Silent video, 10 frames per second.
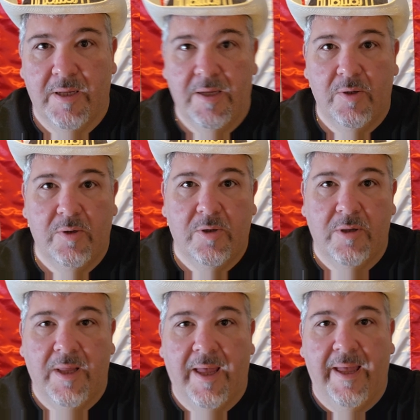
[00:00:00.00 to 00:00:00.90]
Day
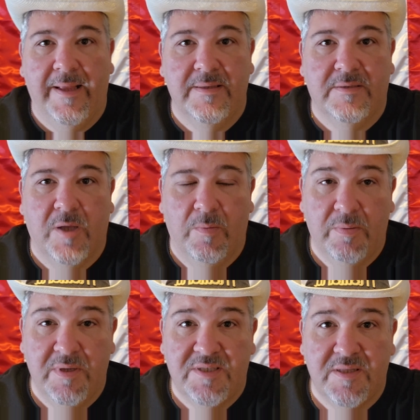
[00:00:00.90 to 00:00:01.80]
all, and
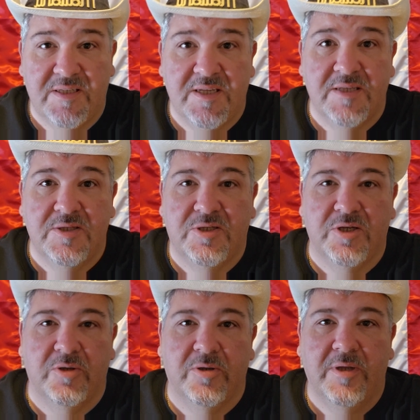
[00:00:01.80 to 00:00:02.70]
compliments of the season
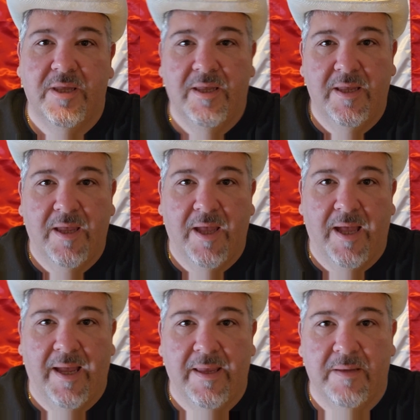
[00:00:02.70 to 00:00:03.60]
to you.
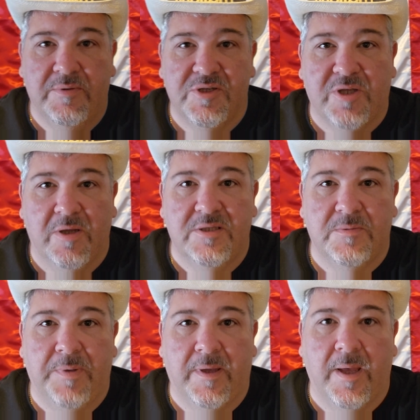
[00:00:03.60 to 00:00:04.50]
I'm just going
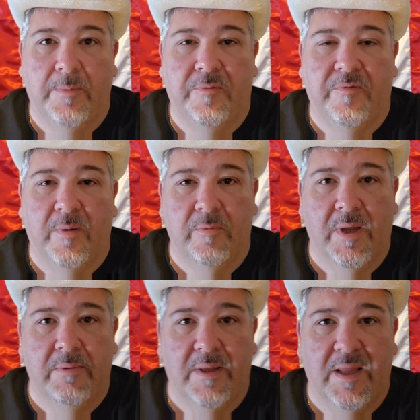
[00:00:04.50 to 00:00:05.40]
to pick up from
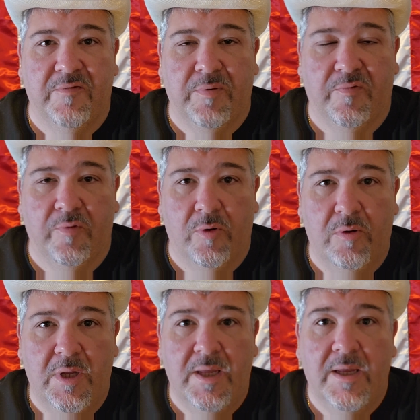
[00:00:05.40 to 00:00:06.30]
where we left
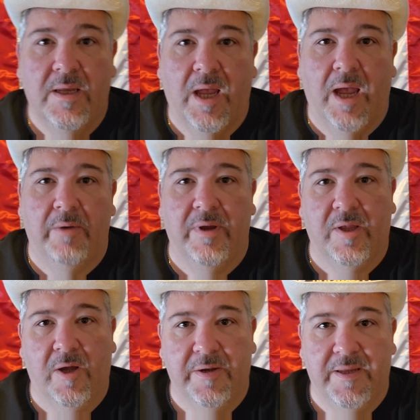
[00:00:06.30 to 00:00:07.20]
before
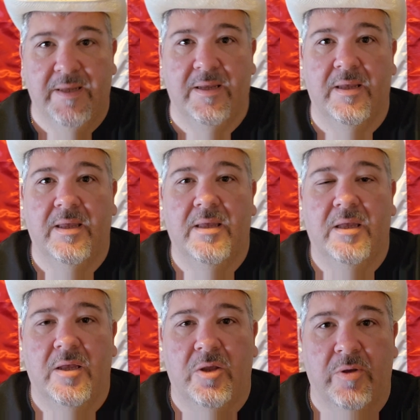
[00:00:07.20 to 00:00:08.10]
regarding
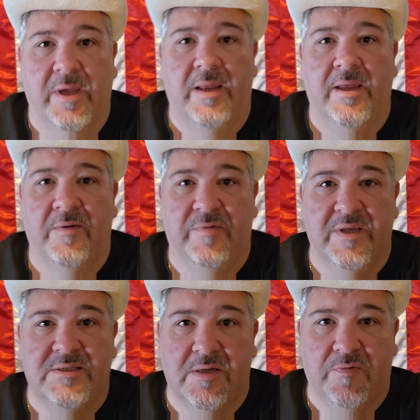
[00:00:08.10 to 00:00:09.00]
you getting a
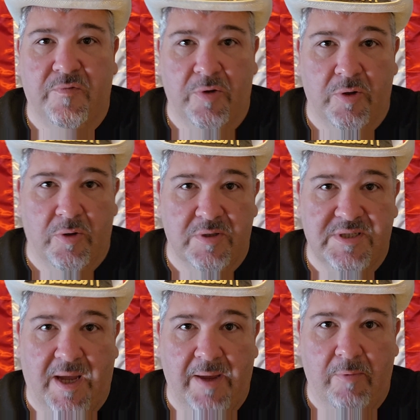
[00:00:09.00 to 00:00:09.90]
visa for your
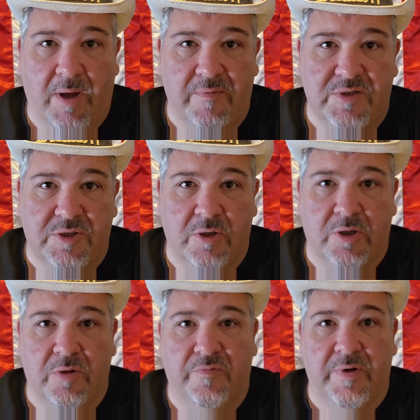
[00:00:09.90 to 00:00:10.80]
Thai wife
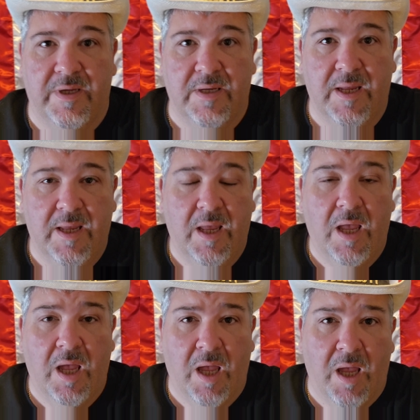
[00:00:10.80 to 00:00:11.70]
stroke girlfriend
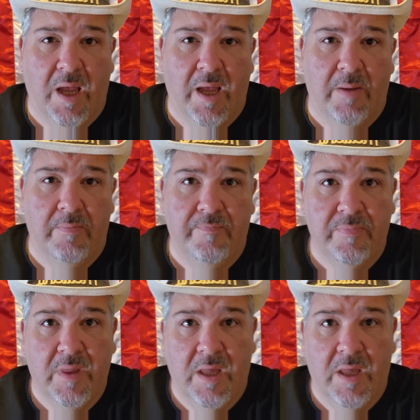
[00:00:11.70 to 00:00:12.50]
um,